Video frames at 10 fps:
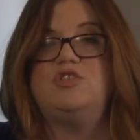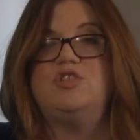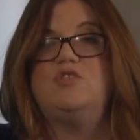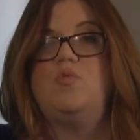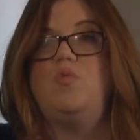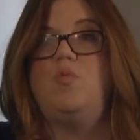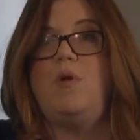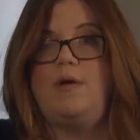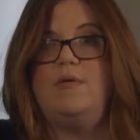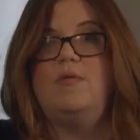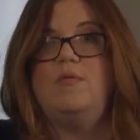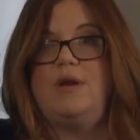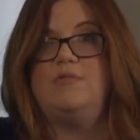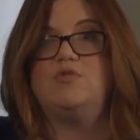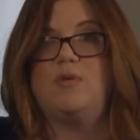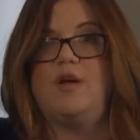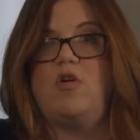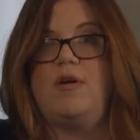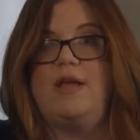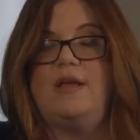It's just what, what it was
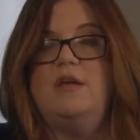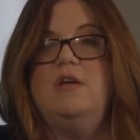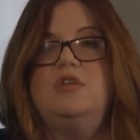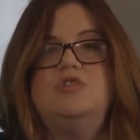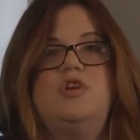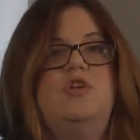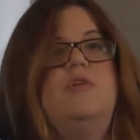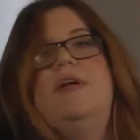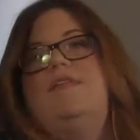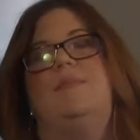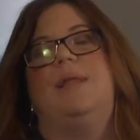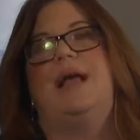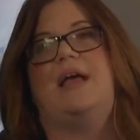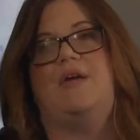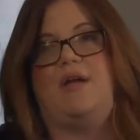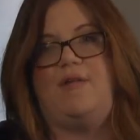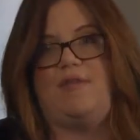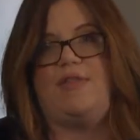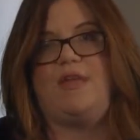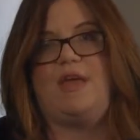regarding. So you don't have to black out
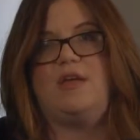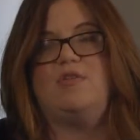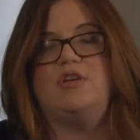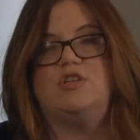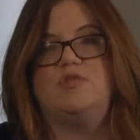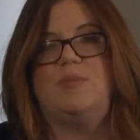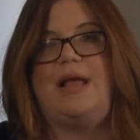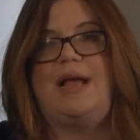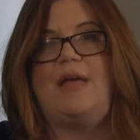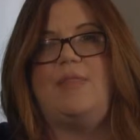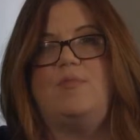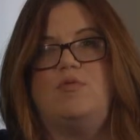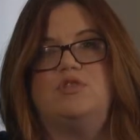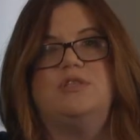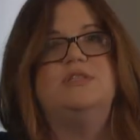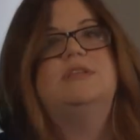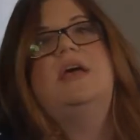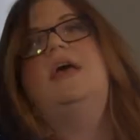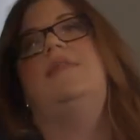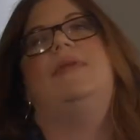everything. You can just black out the portions
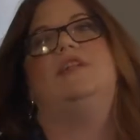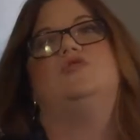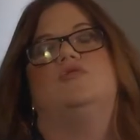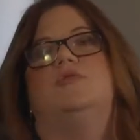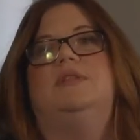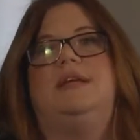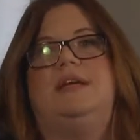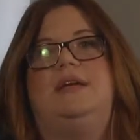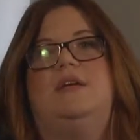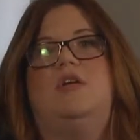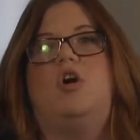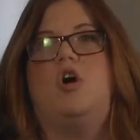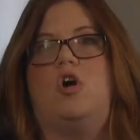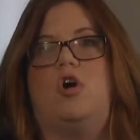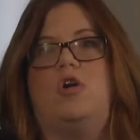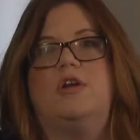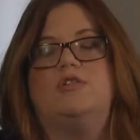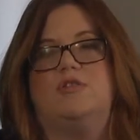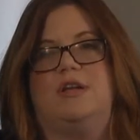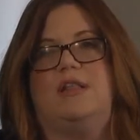that truly are
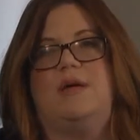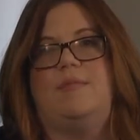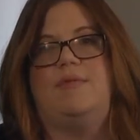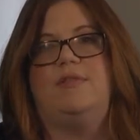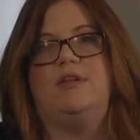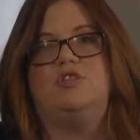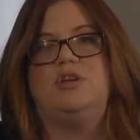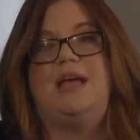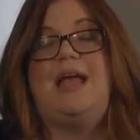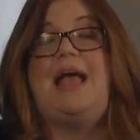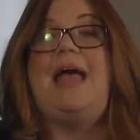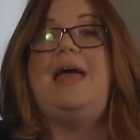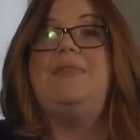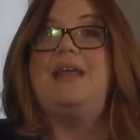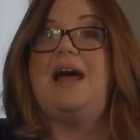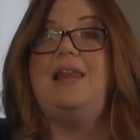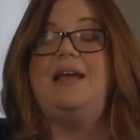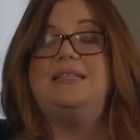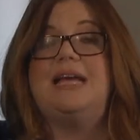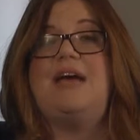attorney client privilege. And then I
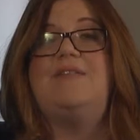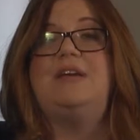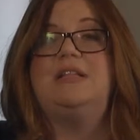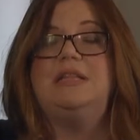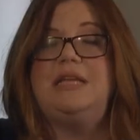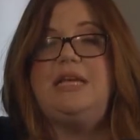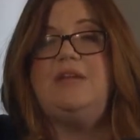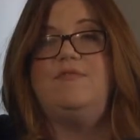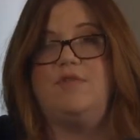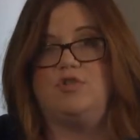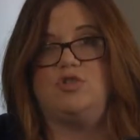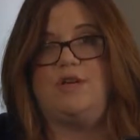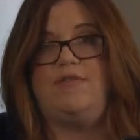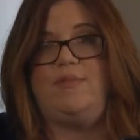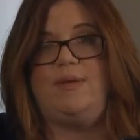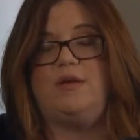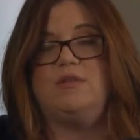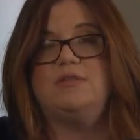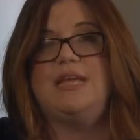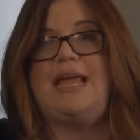like to have a clean version of the
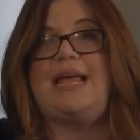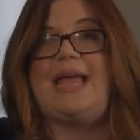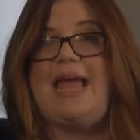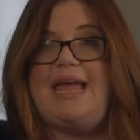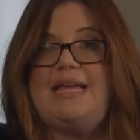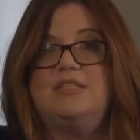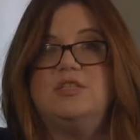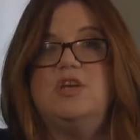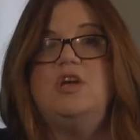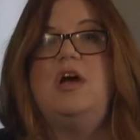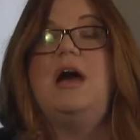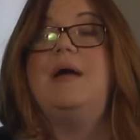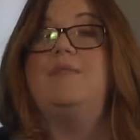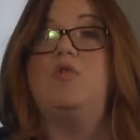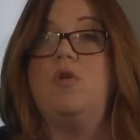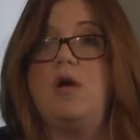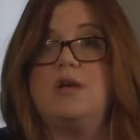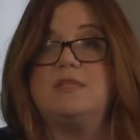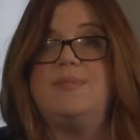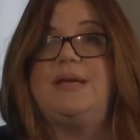bills in case I'm
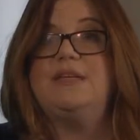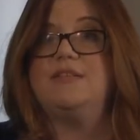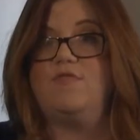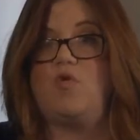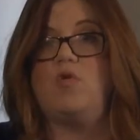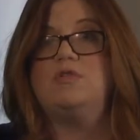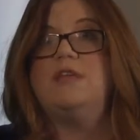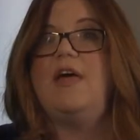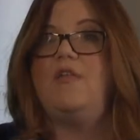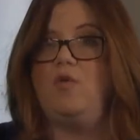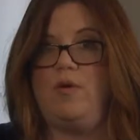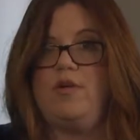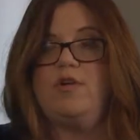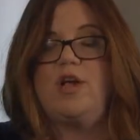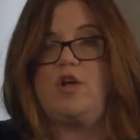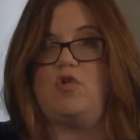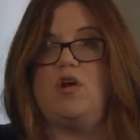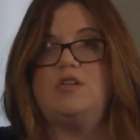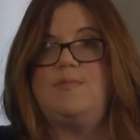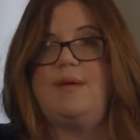crossed because, of course, the other lawyer can
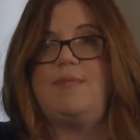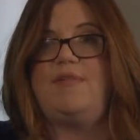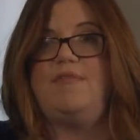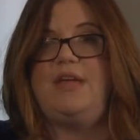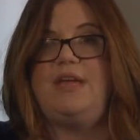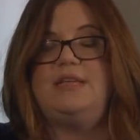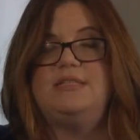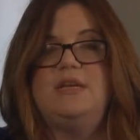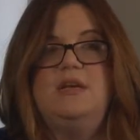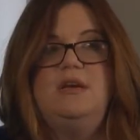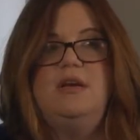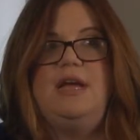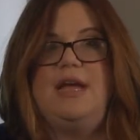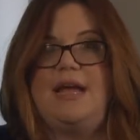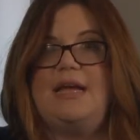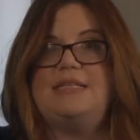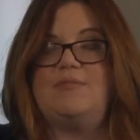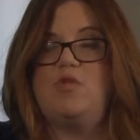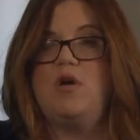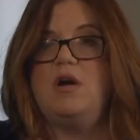cross me on my fees. In case
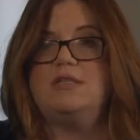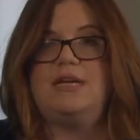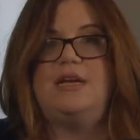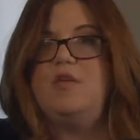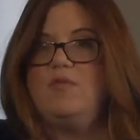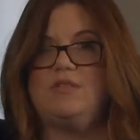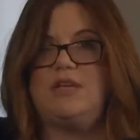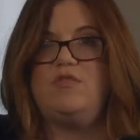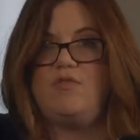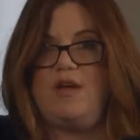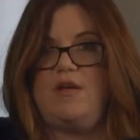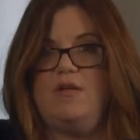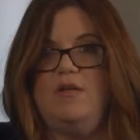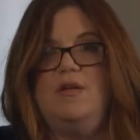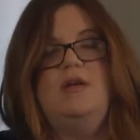I'm crossed, I know what's under there.